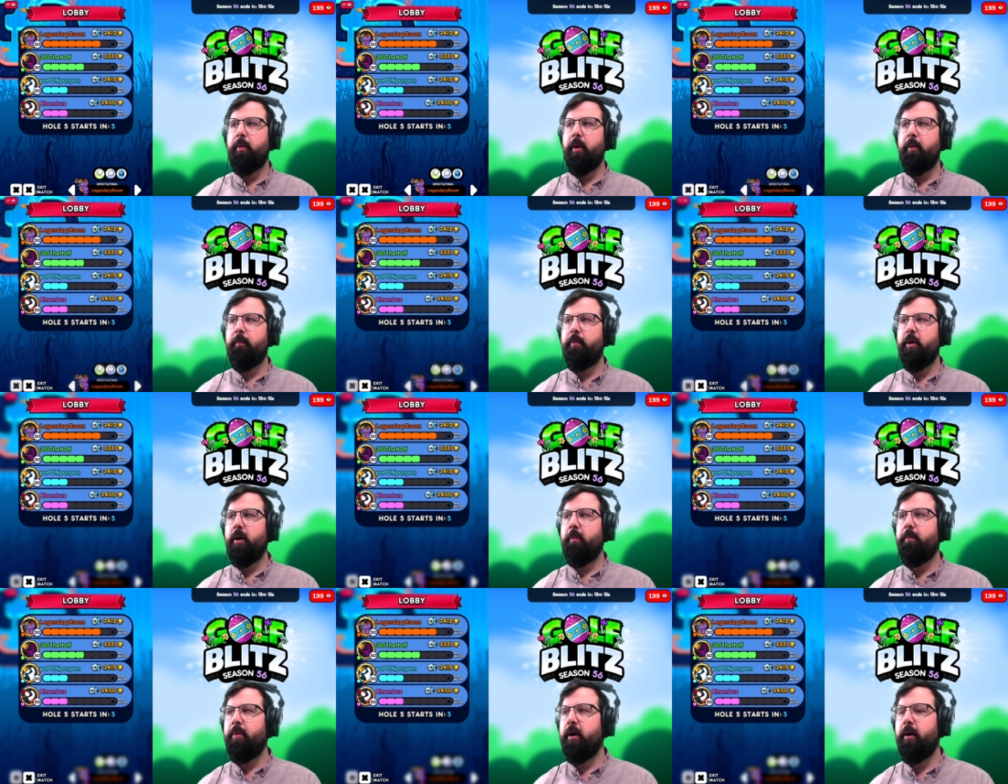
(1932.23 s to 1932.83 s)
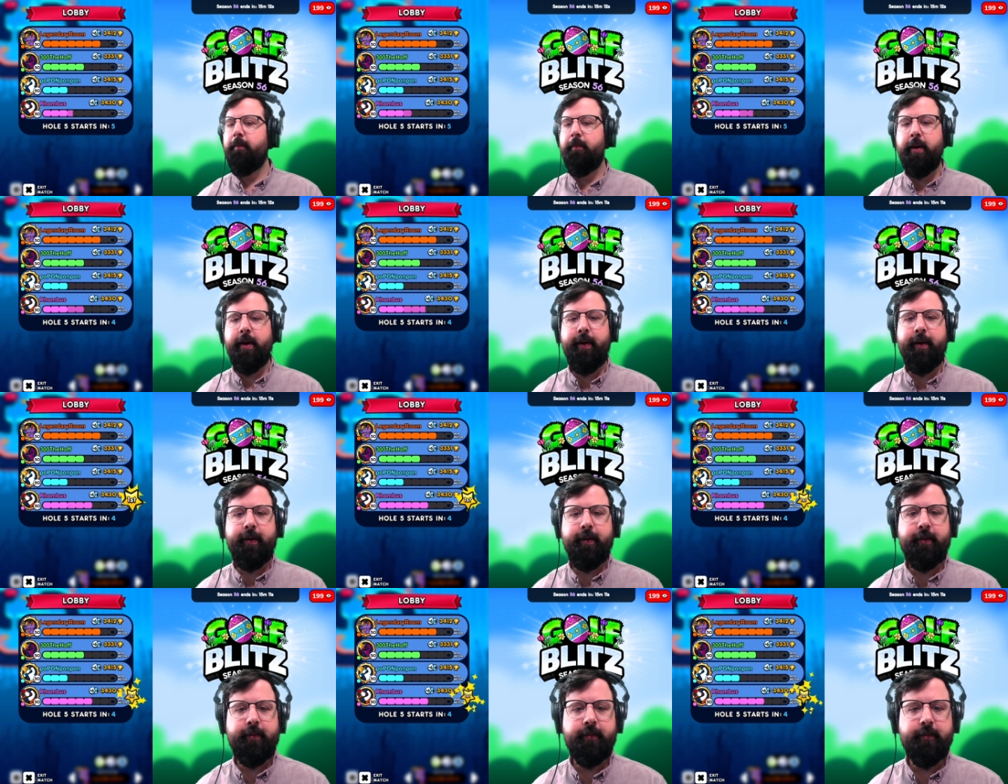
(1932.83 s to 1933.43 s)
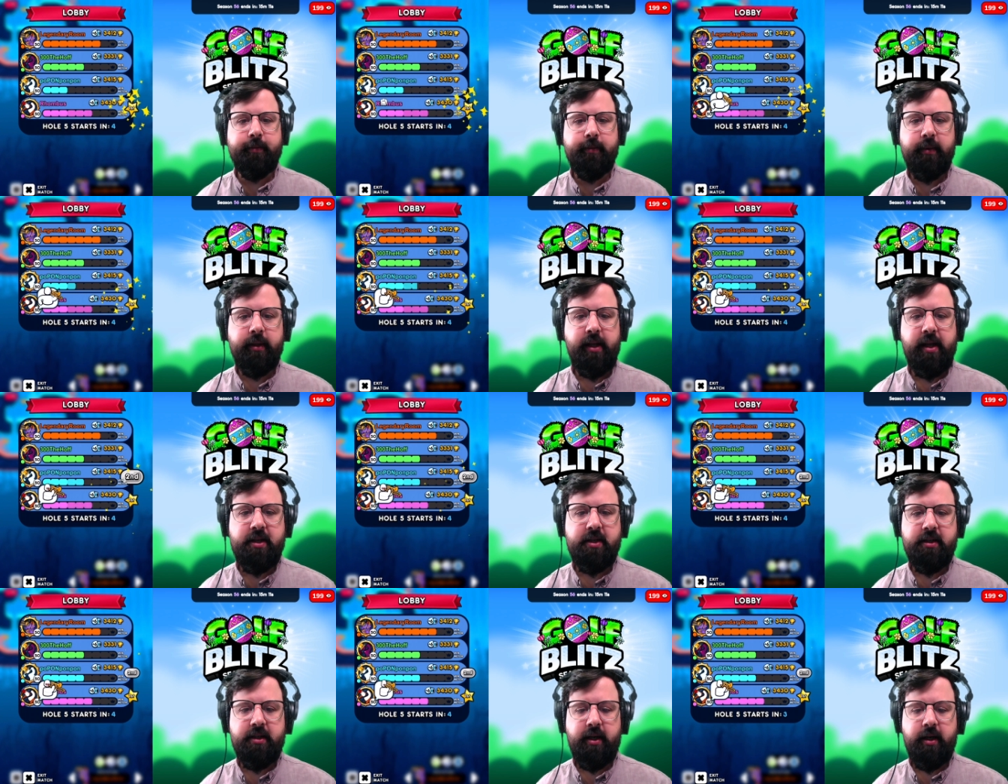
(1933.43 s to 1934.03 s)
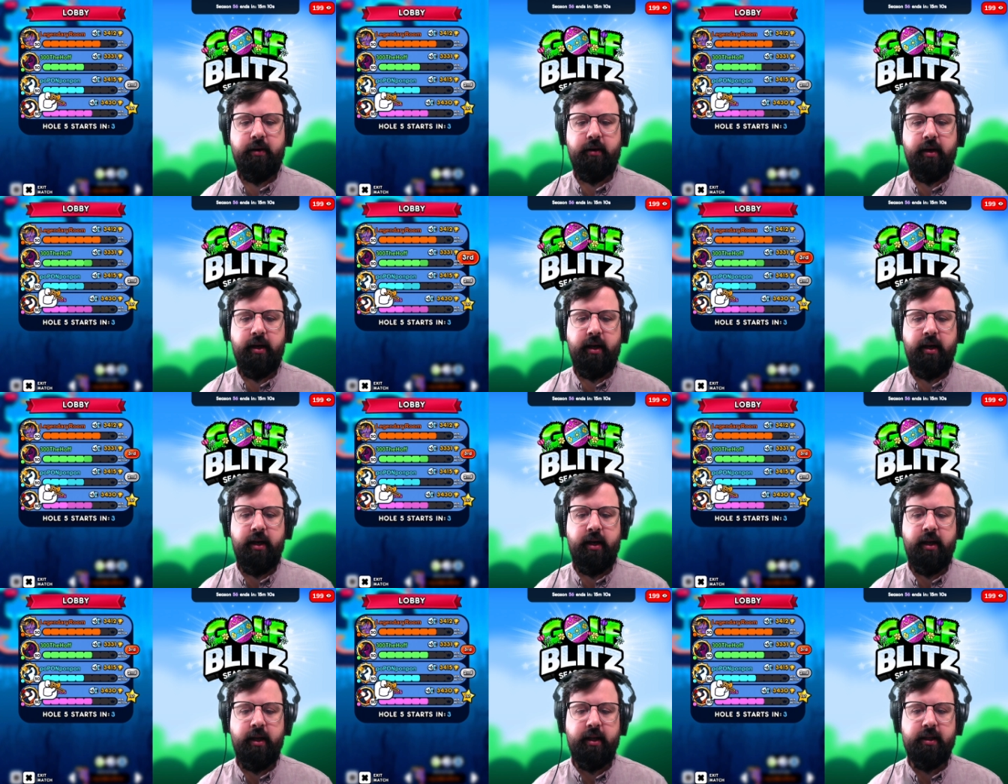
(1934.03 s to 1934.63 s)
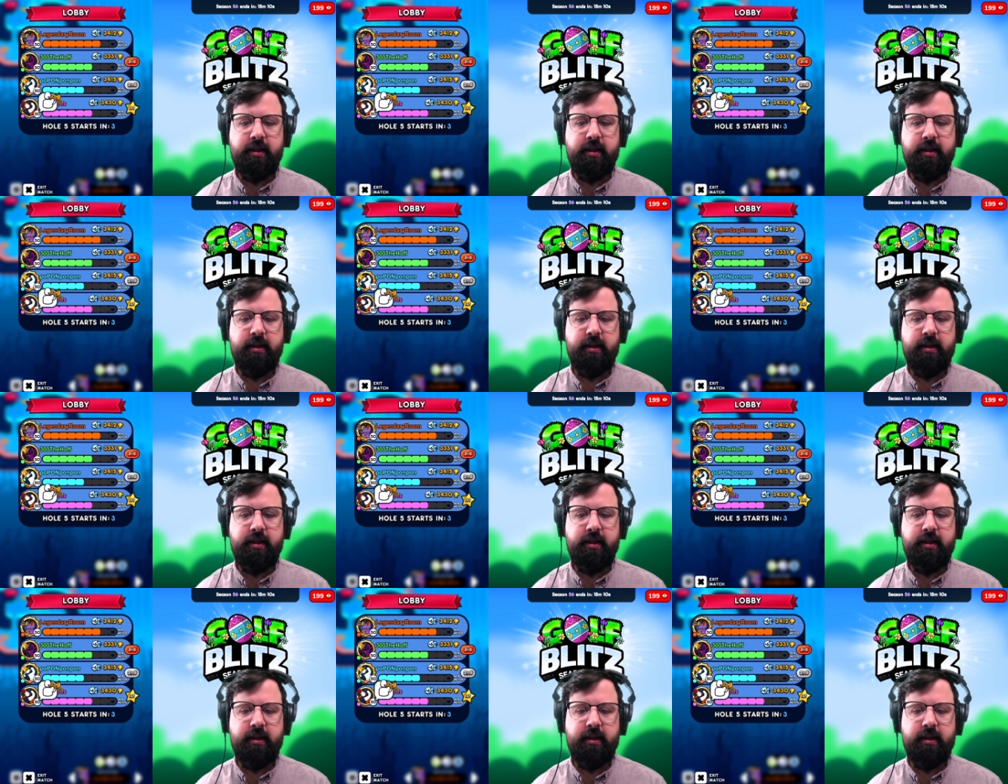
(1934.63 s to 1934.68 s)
Bum, bum, bum, bum. Legendary,